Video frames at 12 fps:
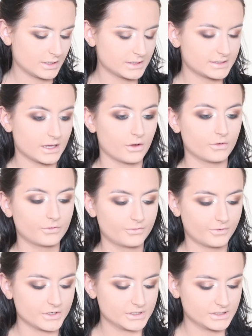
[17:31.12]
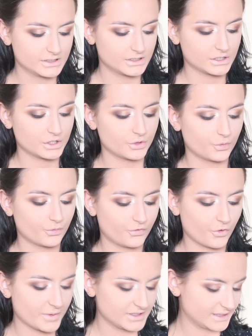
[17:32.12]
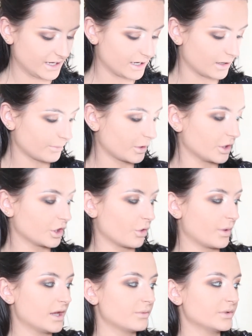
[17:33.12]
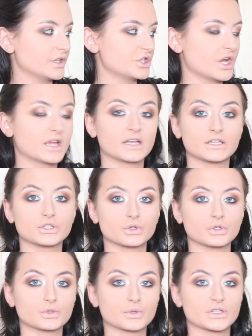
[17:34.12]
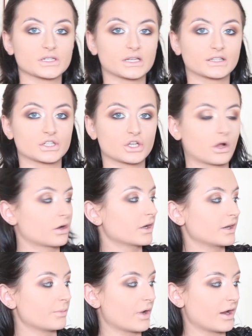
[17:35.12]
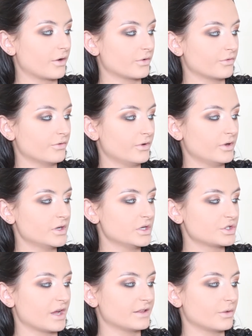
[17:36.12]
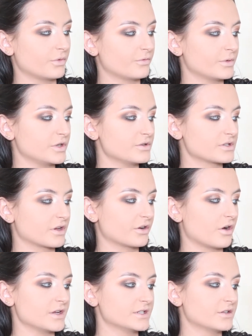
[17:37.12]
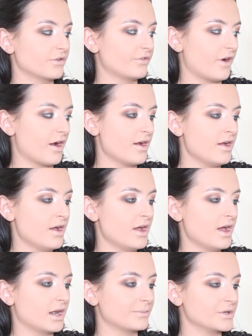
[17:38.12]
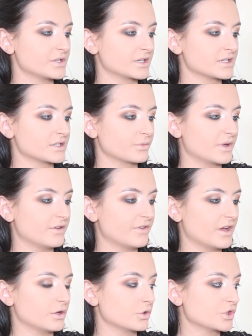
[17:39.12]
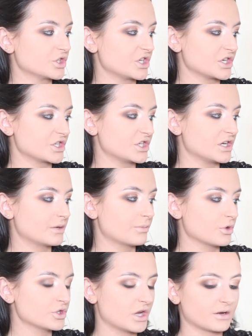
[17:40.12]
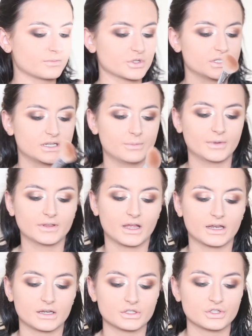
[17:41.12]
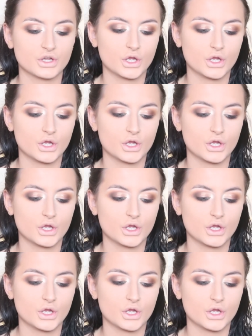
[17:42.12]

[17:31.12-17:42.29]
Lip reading: So first for my skin, I'm going to go in with the shade Indulge, which is like the chocolatey brown shade that we've been using on our eyes so far. And I'm using a Zoeva Luxe Sheer Cheek Brush, and I'm just dipping that in